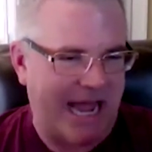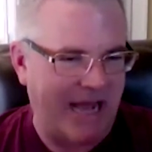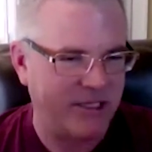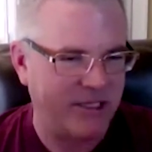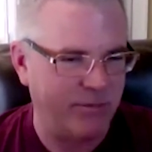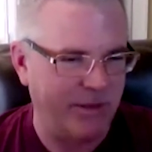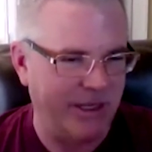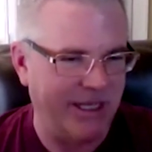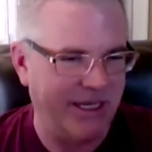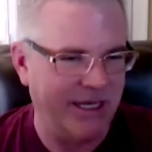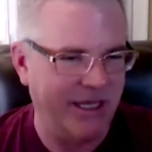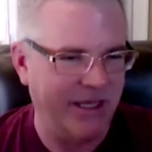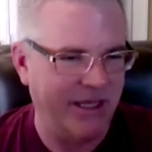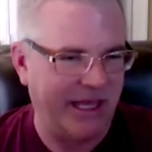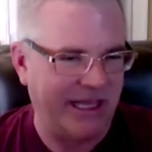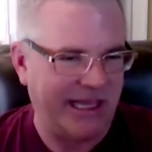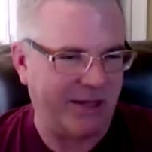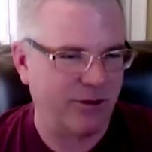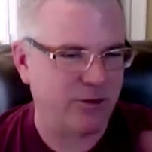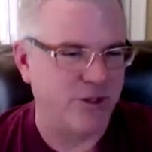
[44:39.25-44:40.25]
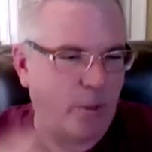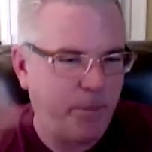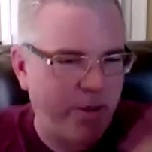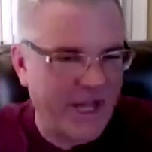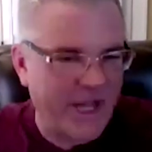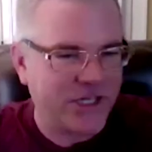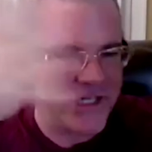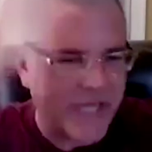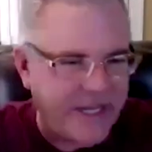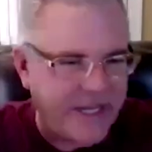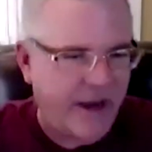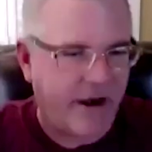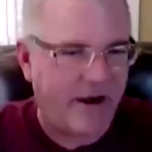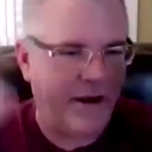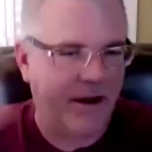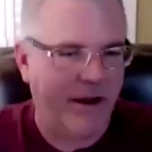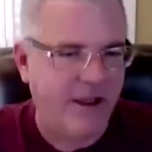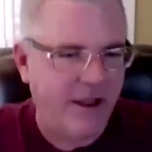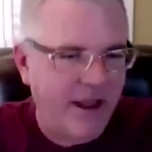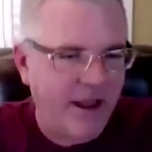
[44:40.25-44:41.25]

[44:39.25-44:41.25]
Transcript: Ask me anything. Like, there's no pitch in there